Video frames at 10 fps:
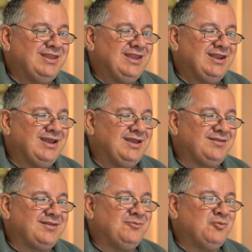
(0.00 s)
and
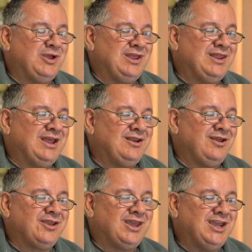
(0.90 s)
asking where that
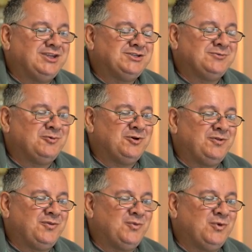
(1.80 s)
location
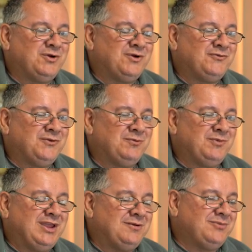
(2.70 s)
was, where I filmed
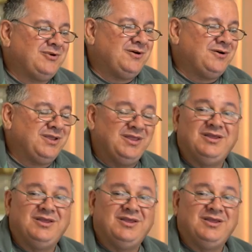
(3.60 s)
that blog,